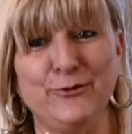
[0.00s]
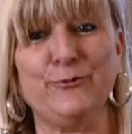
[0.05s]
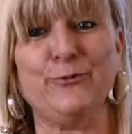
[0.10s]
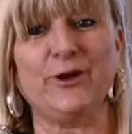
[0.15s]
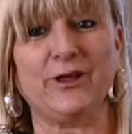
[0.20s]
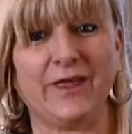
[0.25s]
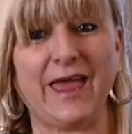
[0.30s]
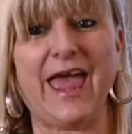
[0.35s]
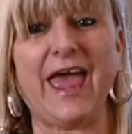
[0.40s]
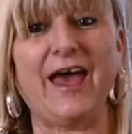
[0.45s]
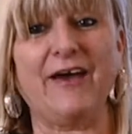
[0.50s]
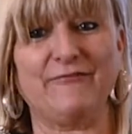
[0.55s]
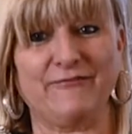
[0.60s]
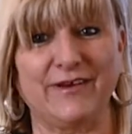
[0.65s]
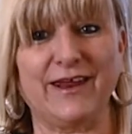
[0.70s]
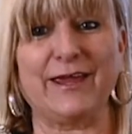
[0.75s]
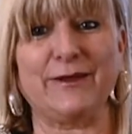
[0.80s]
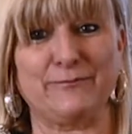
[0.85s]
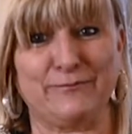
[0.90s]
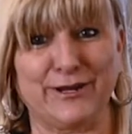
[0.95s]
will have
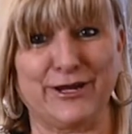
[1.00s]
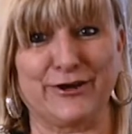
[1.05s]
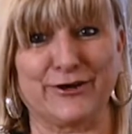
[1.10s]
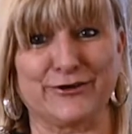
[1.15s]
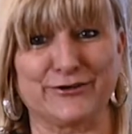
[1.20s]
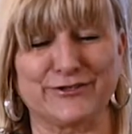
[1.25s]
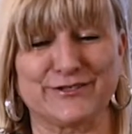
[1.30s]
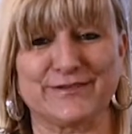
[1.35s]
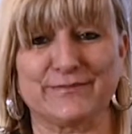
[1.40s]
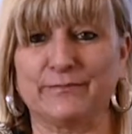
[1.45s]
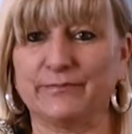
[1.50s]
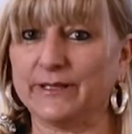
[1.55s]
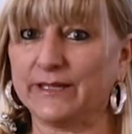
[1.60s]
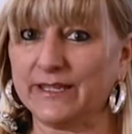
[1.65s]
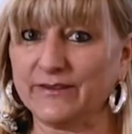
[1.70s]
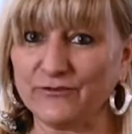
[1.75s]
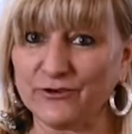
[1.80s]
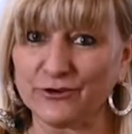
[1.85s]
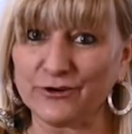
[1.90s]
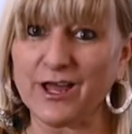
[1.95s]
nightmares.
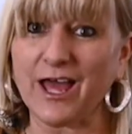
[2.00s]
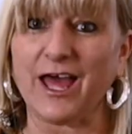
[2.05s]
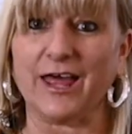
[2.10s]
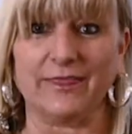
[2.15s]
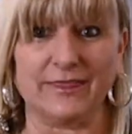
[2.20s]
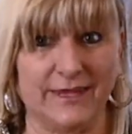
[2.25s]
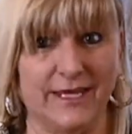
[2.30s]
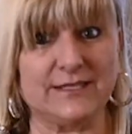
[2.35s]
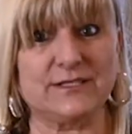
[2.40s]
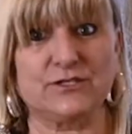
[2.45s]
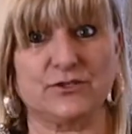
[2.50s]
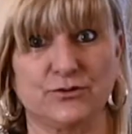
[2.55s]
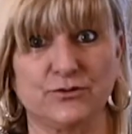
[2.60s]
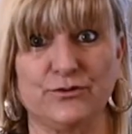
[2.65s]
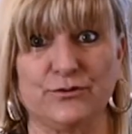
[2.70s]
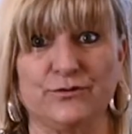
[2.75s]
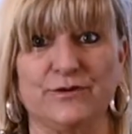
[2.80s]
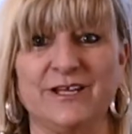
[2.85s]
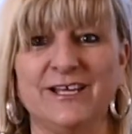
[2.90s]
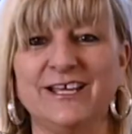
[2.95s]
Believe it or not, that's
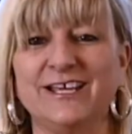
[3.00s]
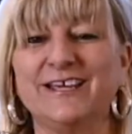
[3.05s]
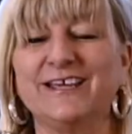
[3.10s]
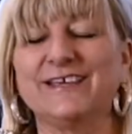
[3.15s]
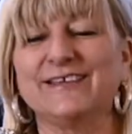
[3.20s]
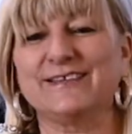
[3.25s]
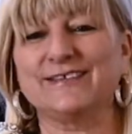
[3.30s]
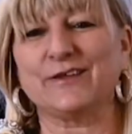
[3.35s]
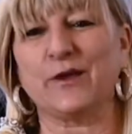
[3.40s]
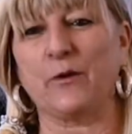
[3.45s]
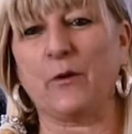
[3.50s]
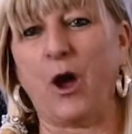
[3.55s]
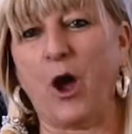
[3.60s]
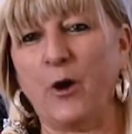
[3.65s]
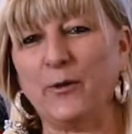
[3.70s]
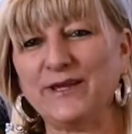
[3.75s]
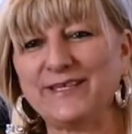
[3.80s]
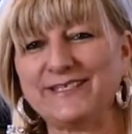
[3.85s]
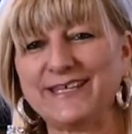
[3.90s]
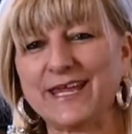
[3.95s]
true. So
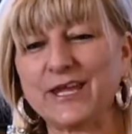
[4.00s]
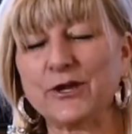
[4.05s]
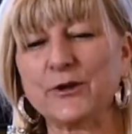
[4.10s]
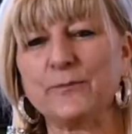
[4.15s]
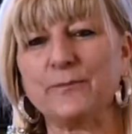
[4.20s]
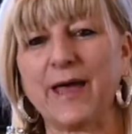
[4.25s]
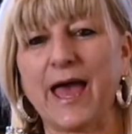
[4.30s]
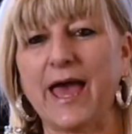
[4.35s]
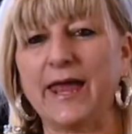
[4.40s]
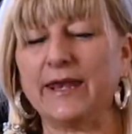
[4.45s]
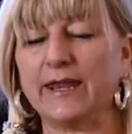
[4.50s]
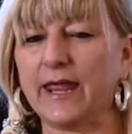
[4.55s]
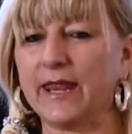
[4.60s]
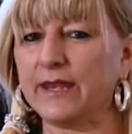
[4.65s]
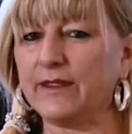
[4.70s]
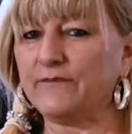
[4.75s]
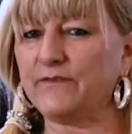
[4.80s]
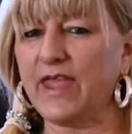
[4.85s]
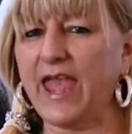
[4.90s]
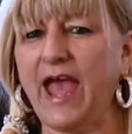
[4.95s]
always take your bed, and
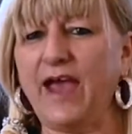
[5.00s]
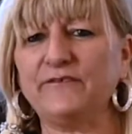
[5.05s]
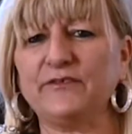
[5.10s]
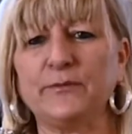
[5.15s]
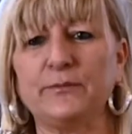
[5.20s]
if you have to